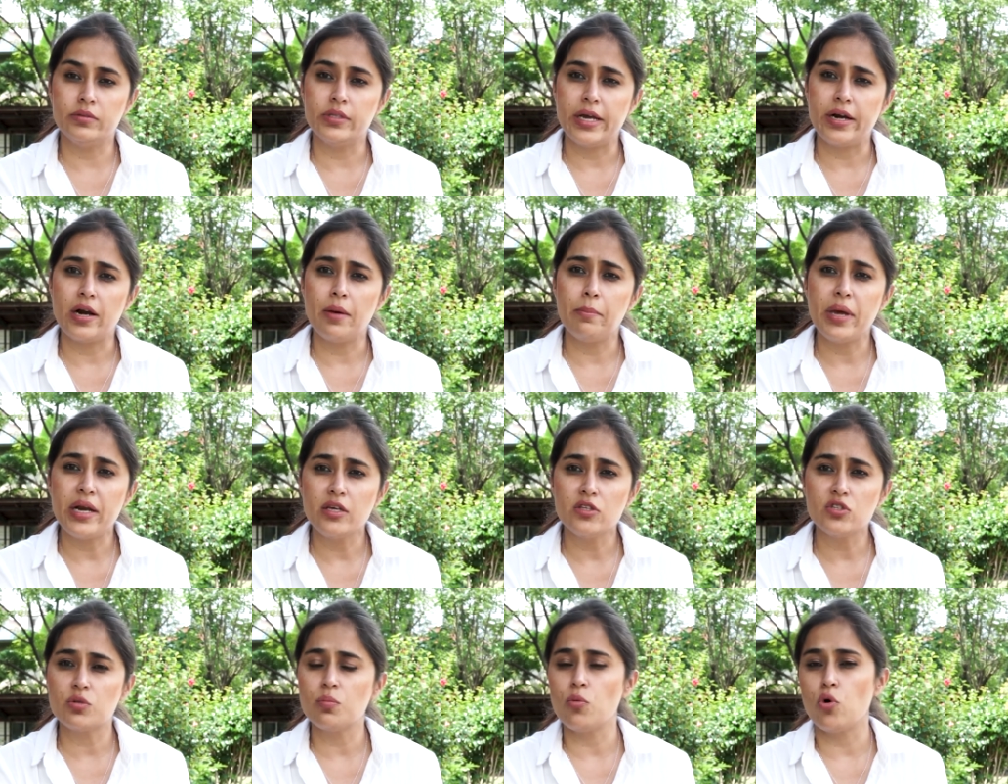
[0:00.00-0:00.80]
there are
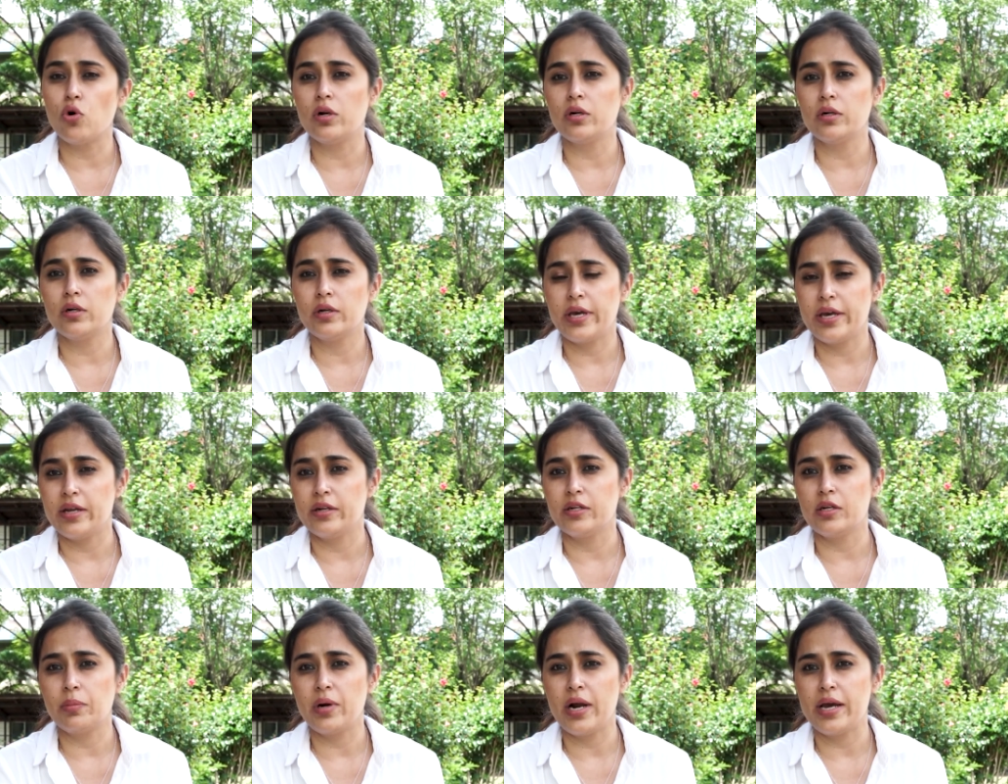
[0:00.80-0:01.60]
many small
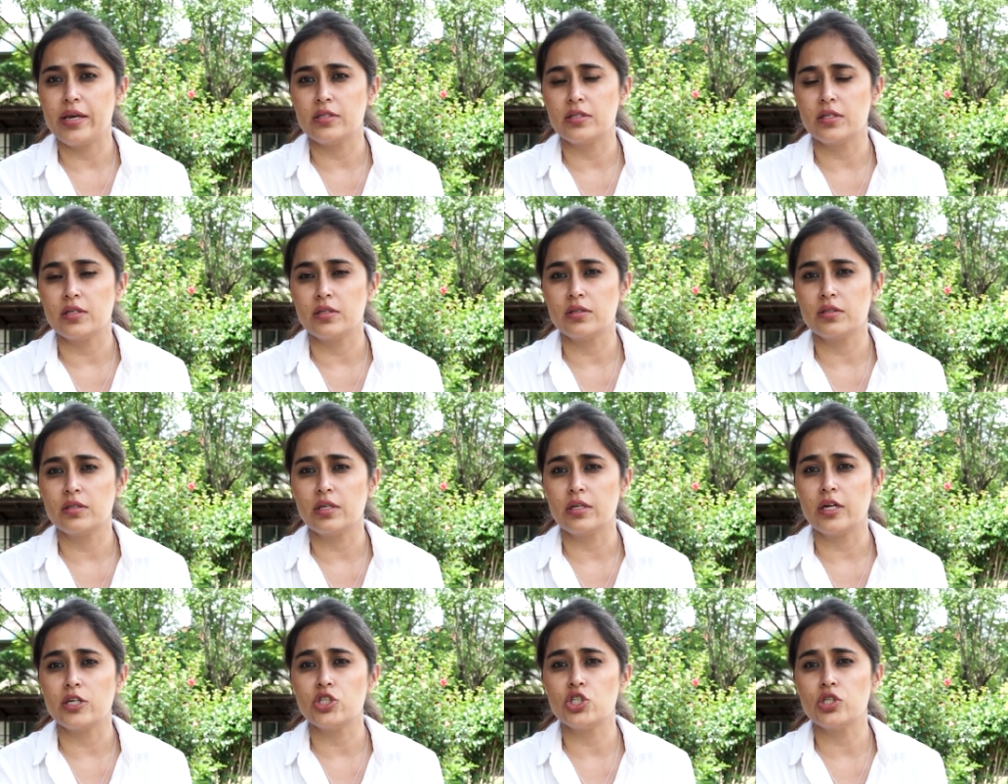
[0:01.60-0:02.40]
enterprises
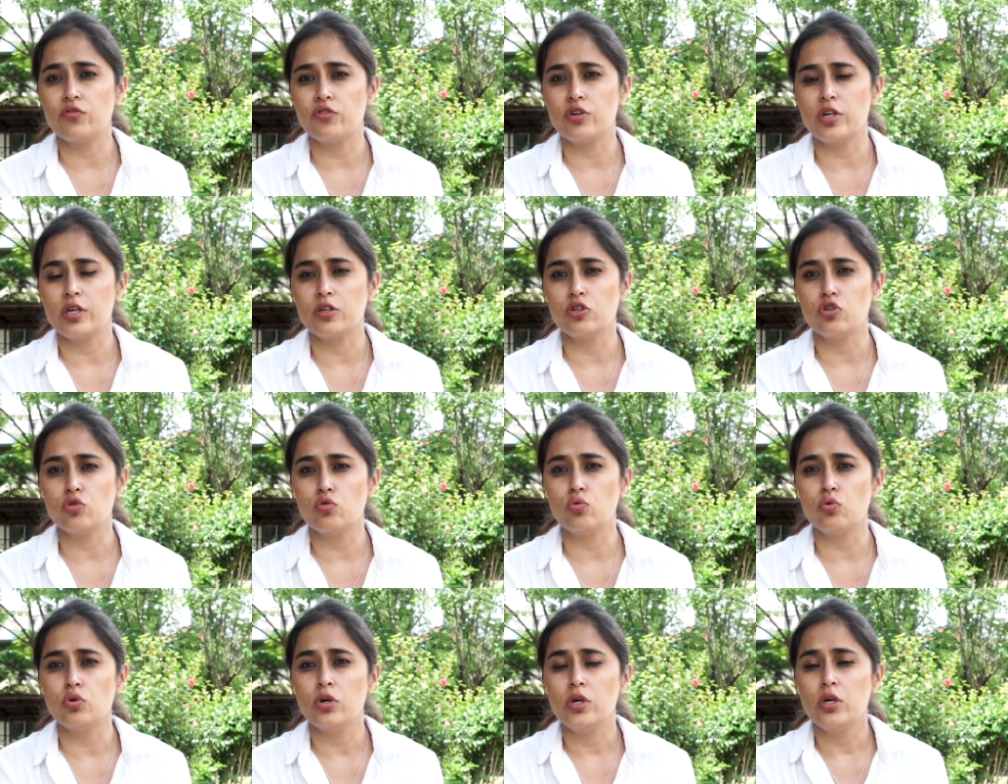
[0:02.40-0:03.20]
that are shifting
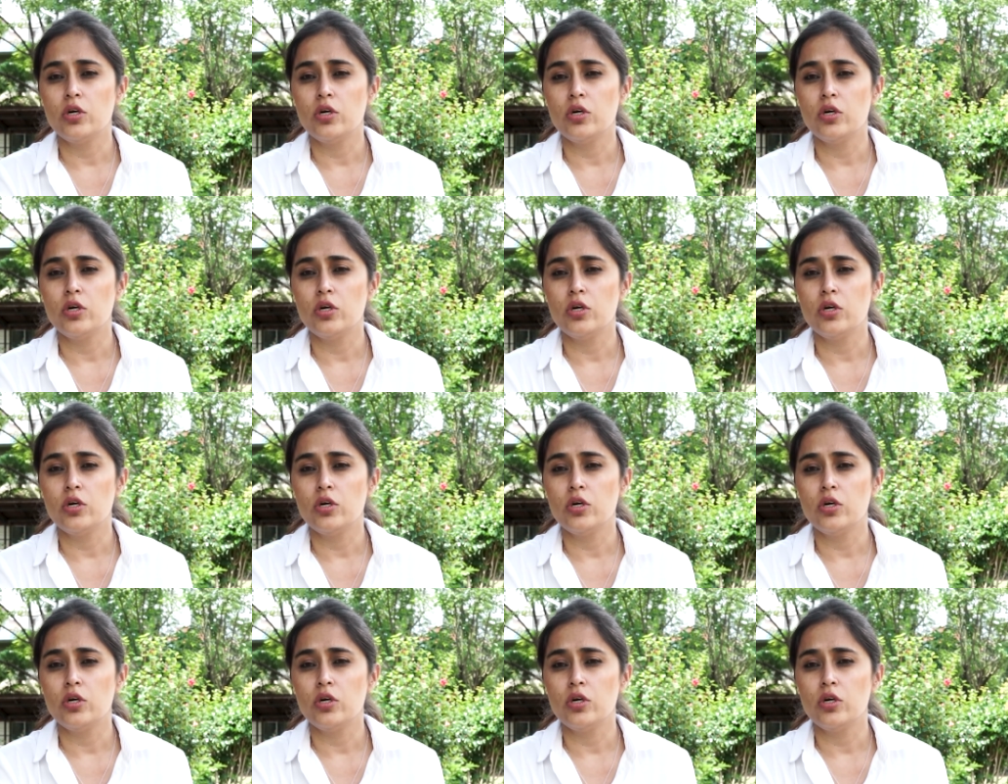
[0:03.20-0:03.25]
to